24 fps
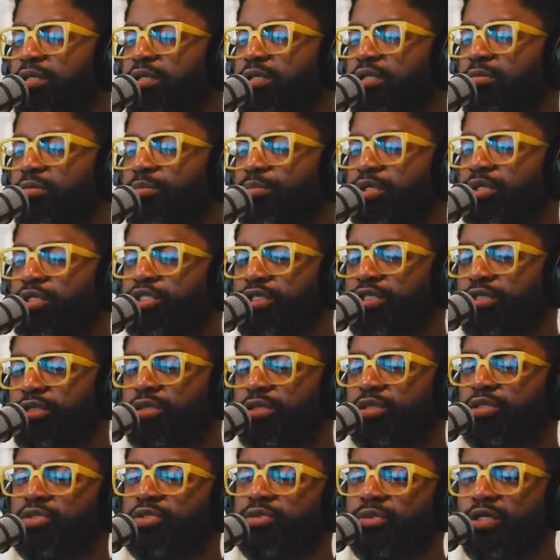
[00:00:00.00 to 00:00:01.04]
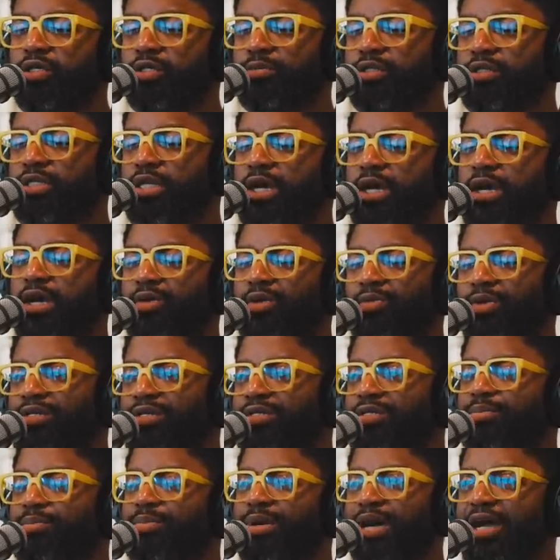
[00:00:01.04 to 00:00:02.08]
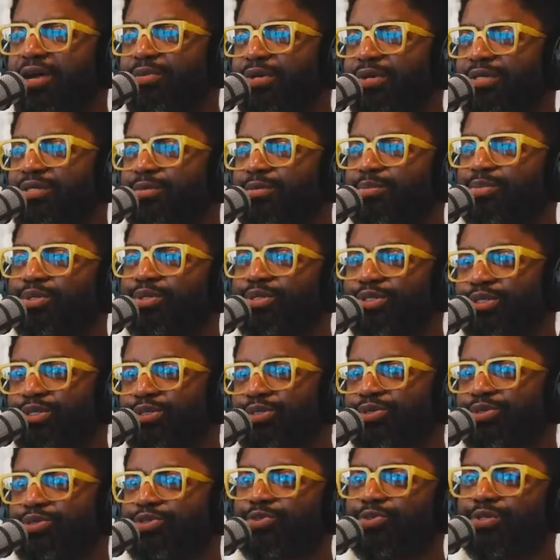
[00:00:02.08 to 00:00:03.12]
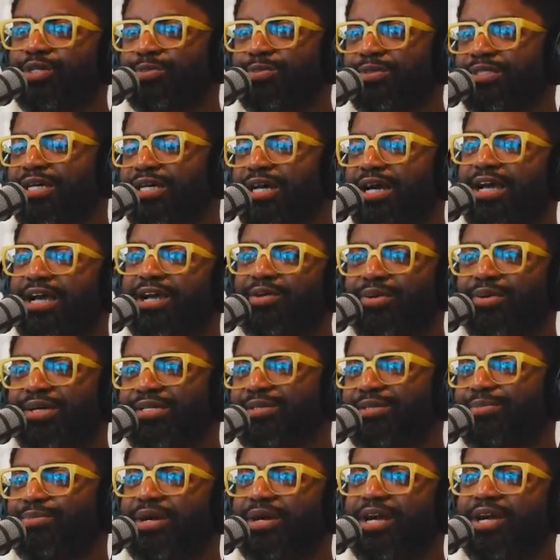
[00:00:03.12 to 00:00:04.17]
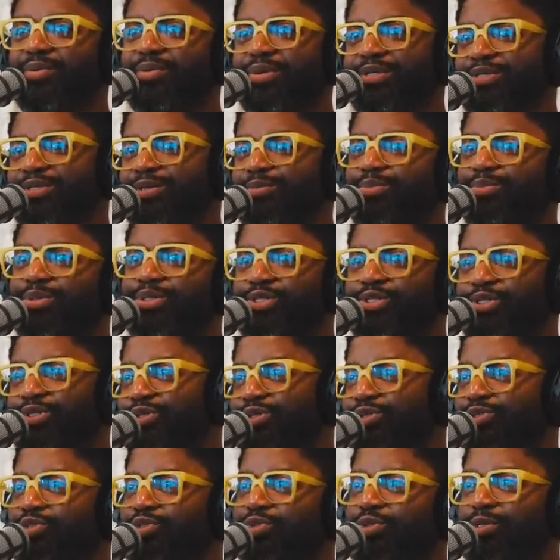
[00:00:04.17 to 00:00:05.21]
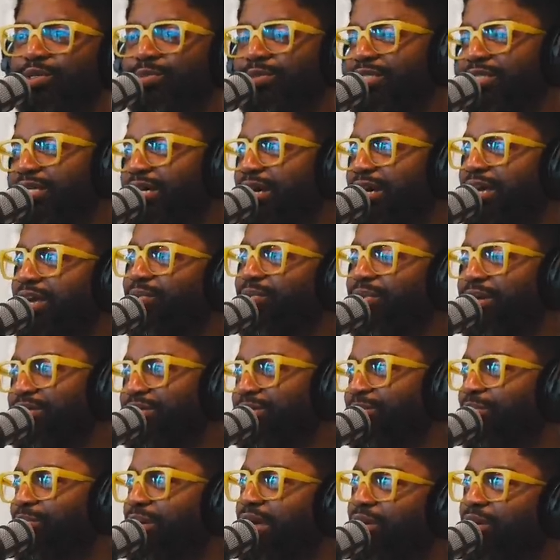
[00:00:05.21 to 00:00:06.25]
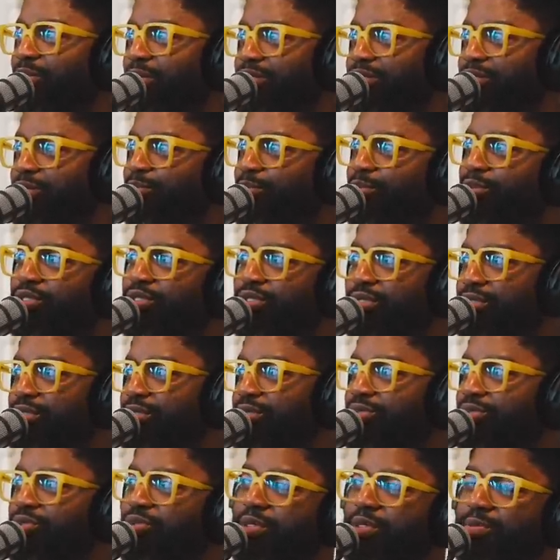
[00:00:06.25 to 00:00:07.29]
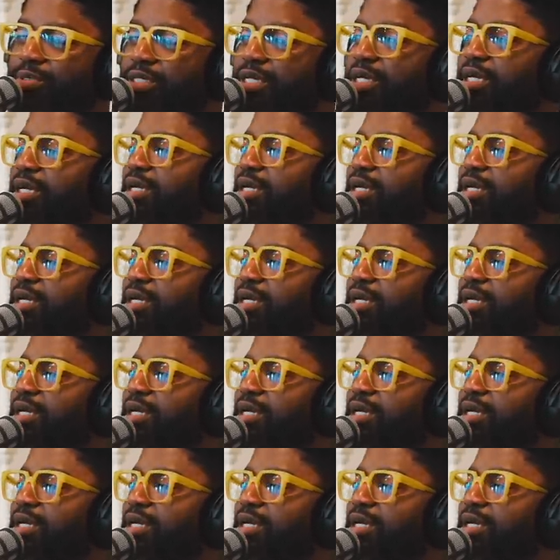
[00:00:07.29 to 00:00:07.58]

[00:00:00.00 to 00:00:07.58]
the bushes and the shrubs, the highways, the byways, the bushes and shrubs, the highways and byways, the bushes and shrubs, the highways and byways, the bushes and shrubs,